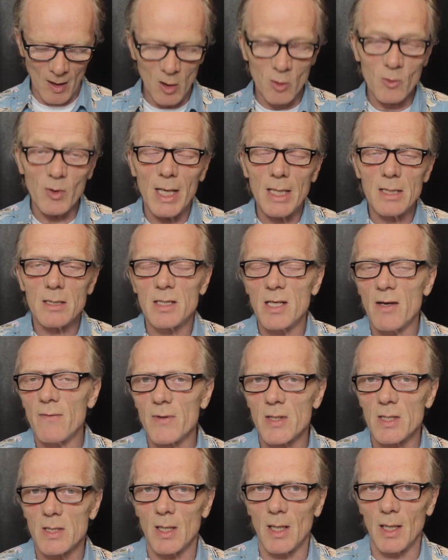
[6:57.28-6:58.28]

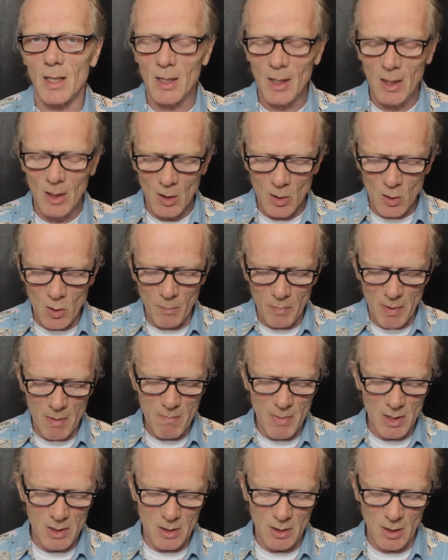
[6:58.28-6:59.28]
Creativity could be
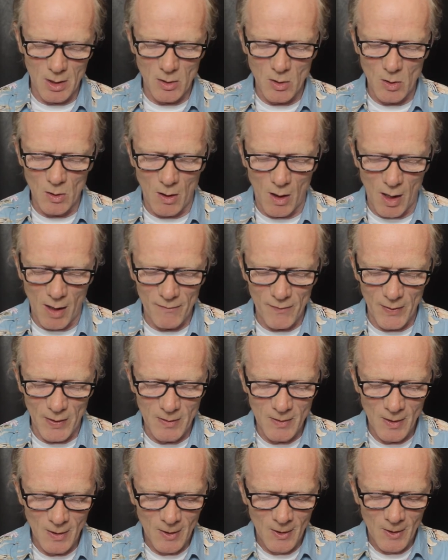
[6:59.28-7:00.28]
missing in your life.
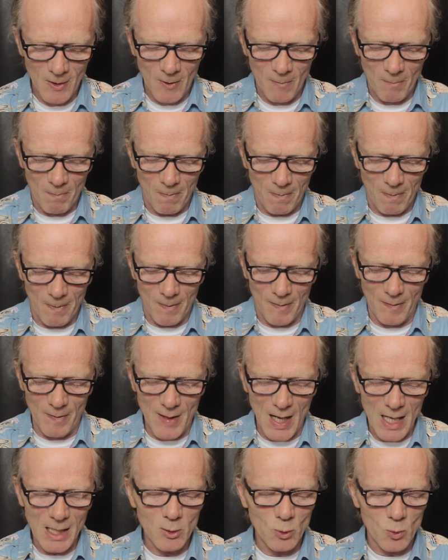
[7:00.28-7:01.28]
And
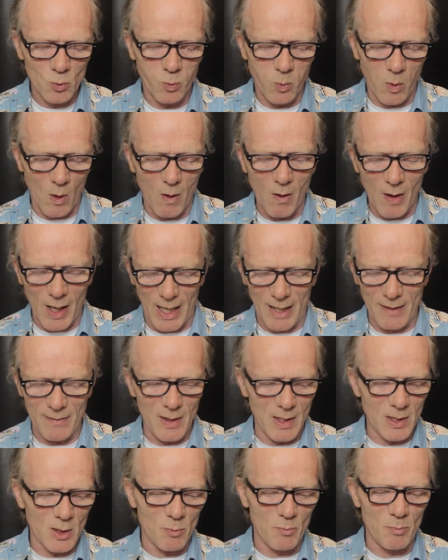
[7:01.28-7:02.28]
that's why
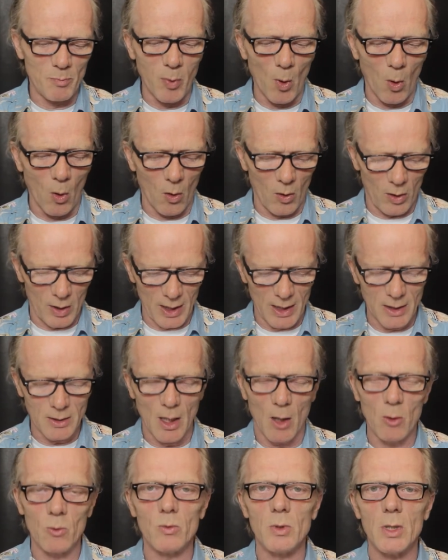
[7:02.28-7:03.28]
this book has
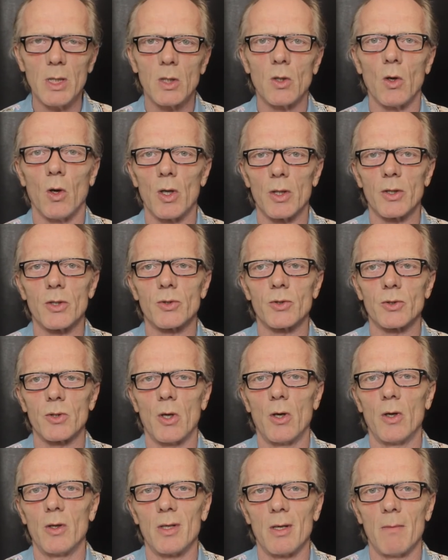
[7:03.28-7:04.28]
only got the
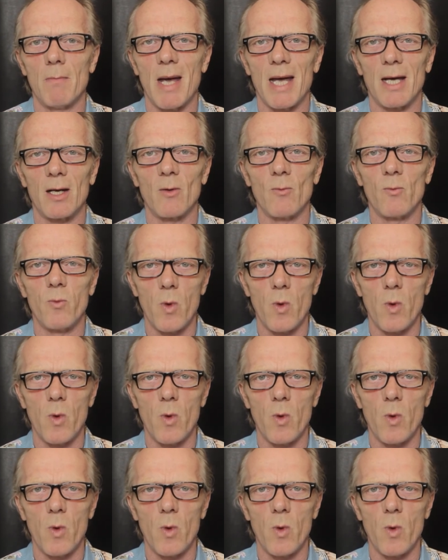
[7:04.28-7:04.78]
certain amount of